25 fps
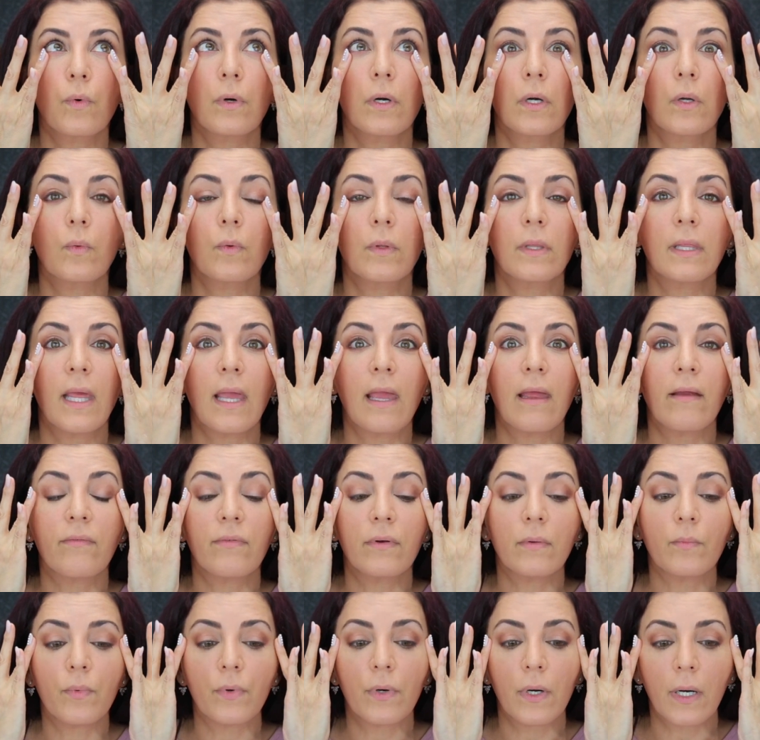work with
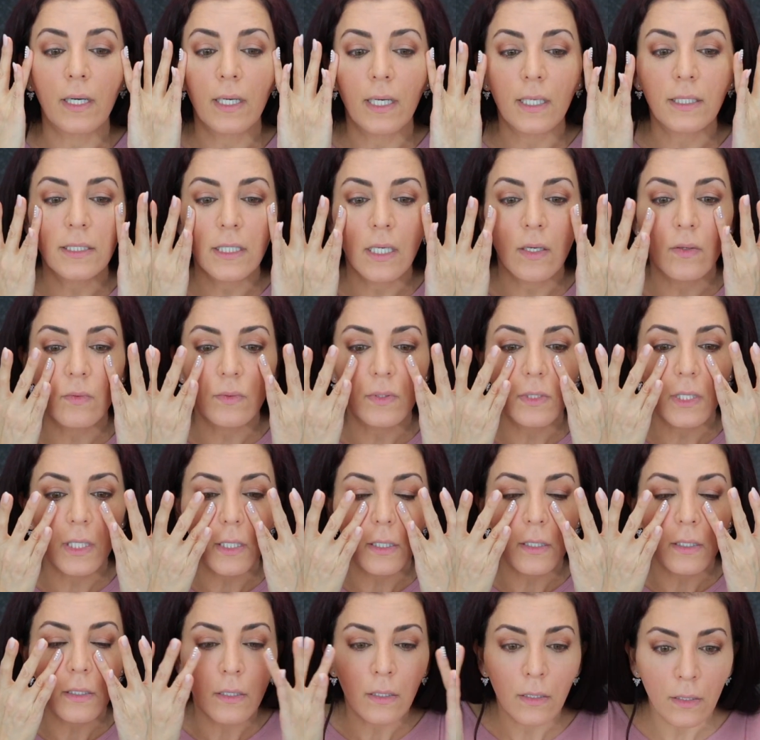every product out
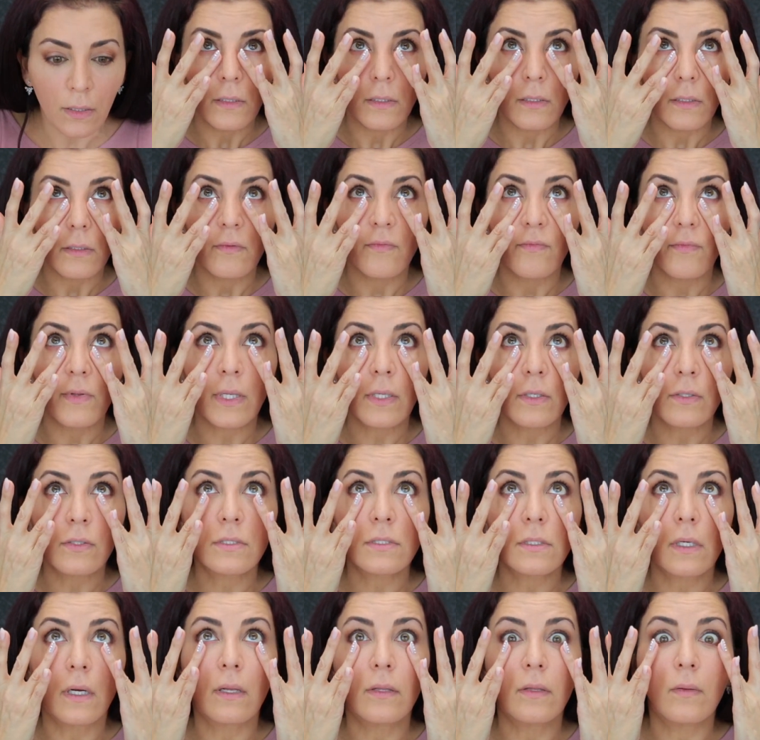there.
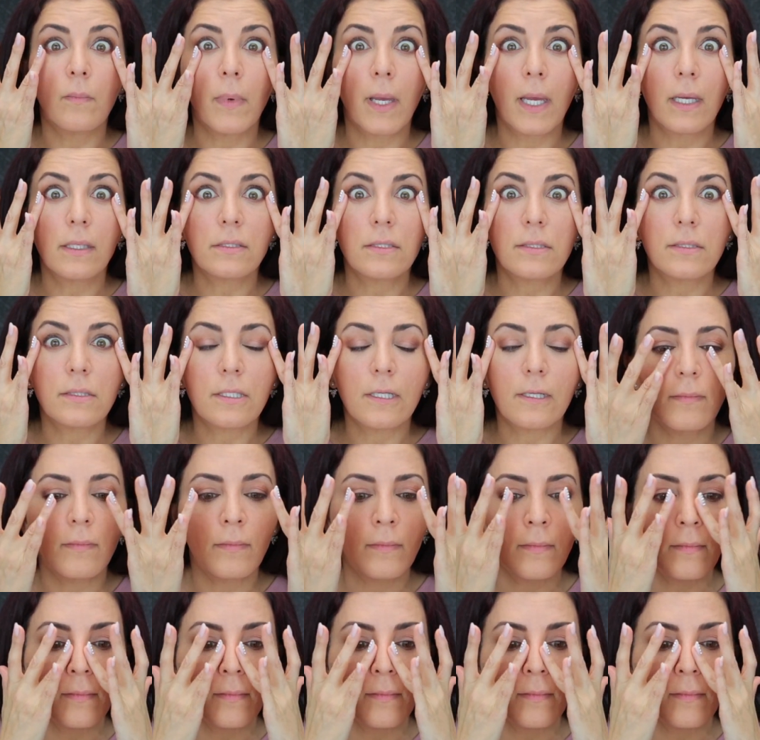Fingers are the best.